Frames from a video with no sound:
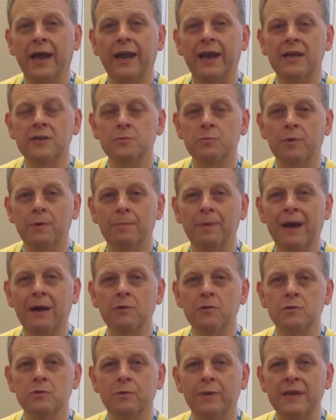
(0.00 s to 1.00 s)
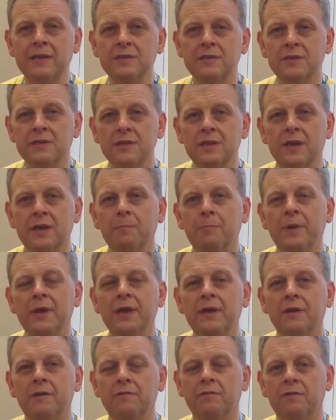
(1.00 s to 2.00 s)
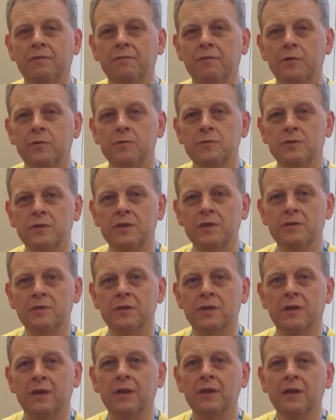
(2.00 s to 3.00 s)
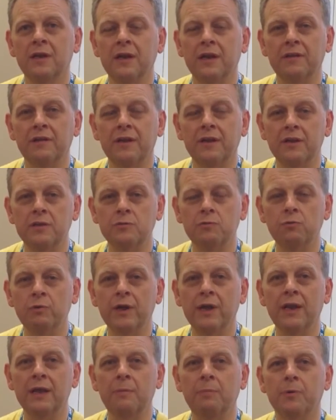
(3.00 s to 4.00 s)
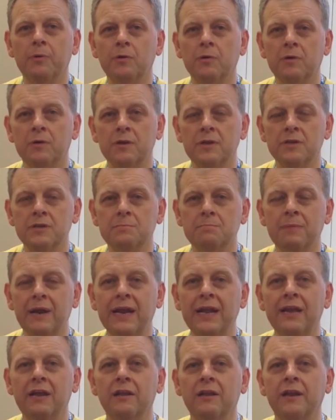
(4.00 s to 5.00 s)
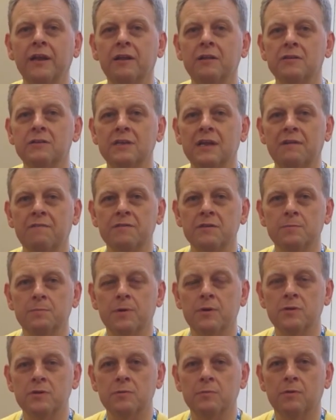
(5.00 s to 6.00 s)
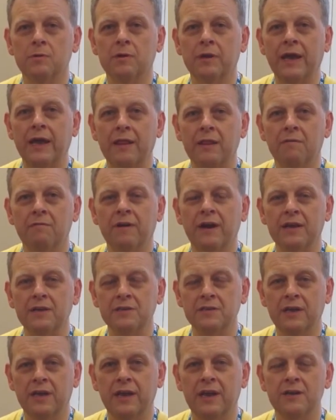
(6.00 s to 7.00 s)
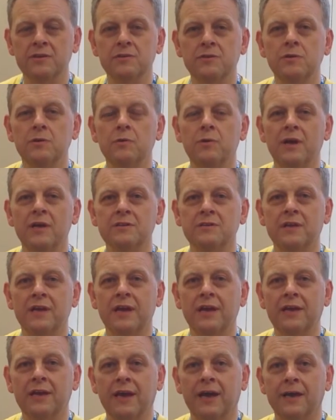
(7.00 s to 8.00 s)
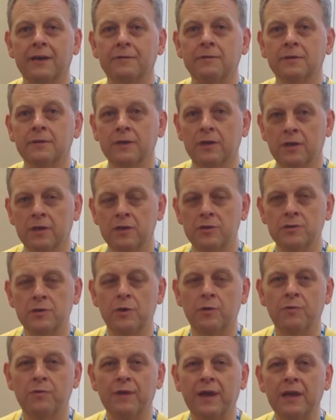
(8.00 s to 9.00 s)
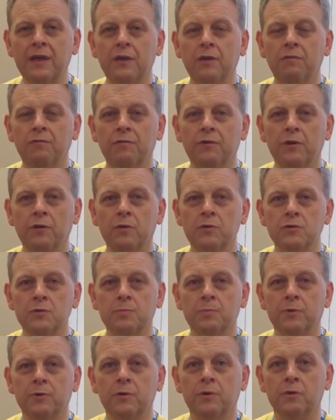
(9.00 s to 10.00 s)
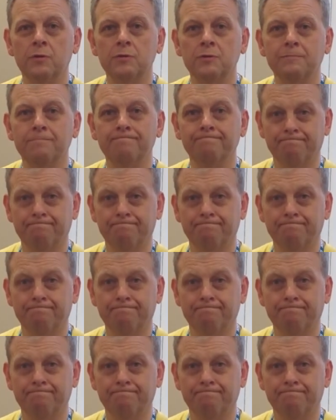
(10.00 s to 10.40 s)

and as we're about to enter the peak of the flu season, I think it's really important that as many clinical staff as possible get the vaccine as soon as they can. So thank you for your support.